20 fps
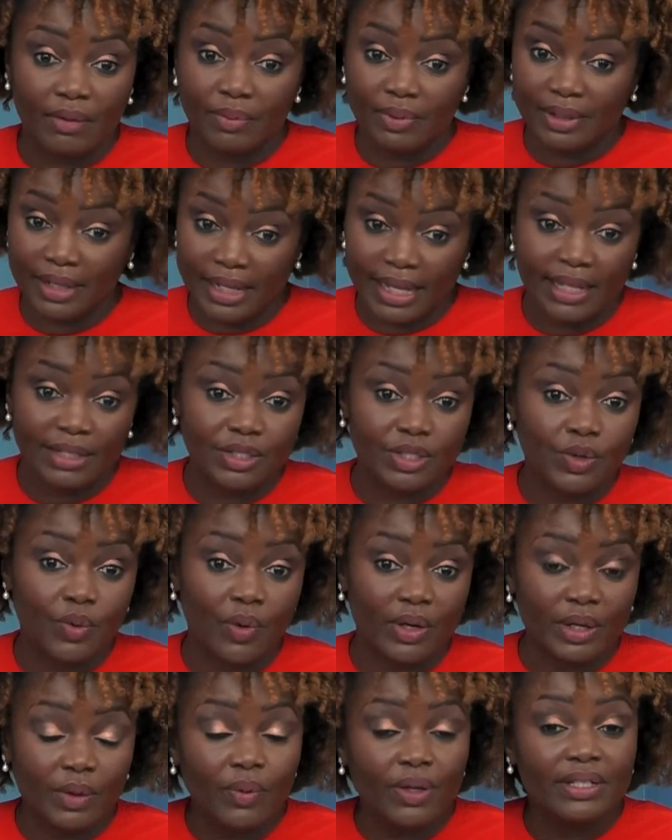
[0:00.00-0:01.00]
Again,
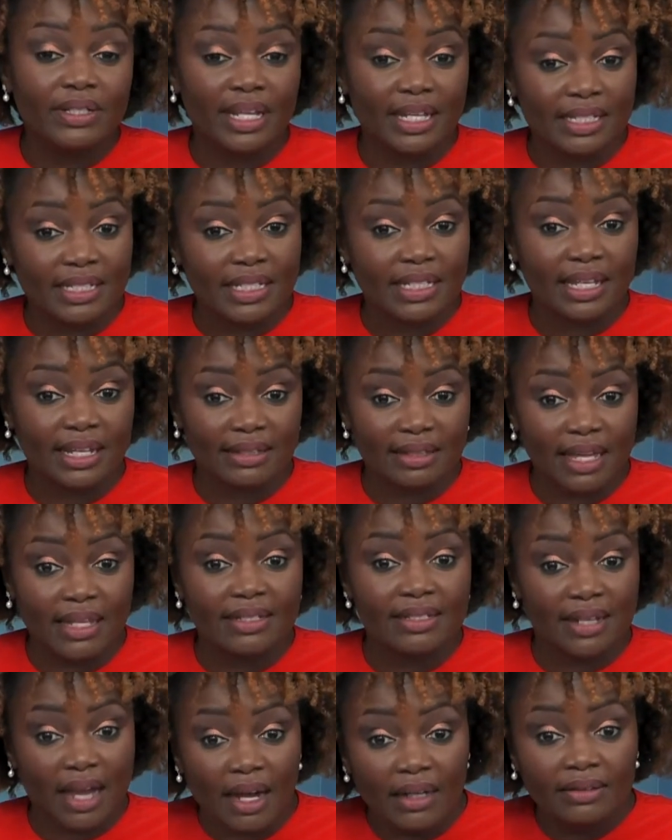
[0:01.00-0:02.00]
21 days to get that
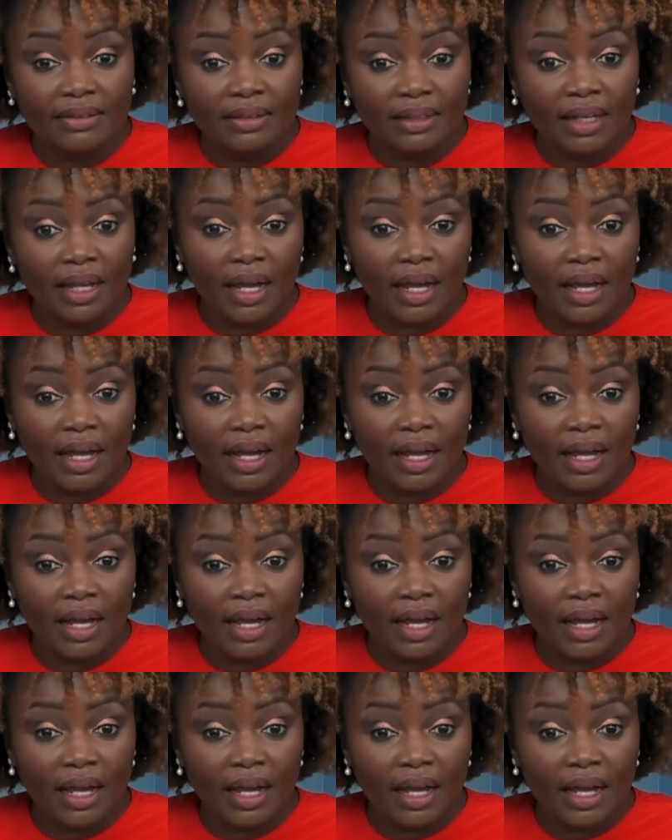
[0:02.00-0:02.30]
done